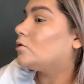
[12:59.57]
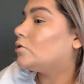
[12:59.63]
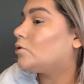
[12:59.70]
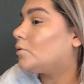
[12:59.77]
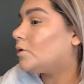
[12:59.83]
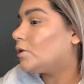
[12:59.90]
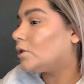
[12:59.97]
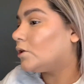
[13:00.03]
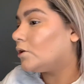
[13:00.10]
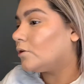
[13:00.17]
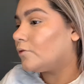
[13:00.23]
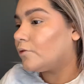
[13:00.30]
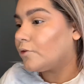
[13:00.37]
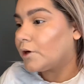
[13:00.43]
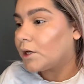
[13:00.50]
doing
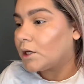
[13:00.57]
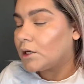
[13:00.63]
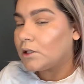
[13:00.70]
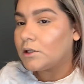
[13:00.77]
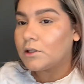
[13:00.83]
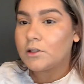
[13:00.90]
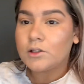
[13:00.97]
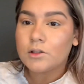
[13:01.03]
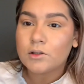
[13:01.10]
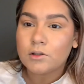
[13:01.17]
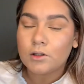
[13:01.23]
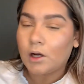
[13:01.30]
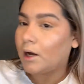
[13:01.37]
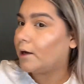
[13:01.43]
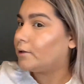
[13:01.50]
the freaking
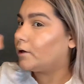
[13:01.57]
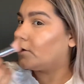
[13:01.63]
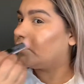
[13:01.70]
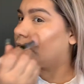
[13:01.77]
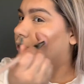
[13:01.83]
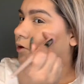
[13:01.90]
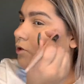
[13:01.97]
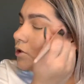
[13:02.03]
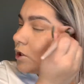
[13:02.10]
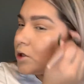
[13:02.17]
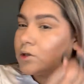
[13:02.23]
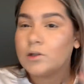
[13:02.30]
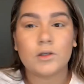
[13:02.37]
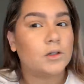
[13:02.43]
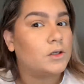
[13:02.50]
highlighter first,
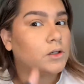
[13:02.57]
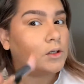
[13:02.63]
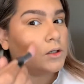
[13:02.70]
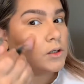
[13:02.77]
actually.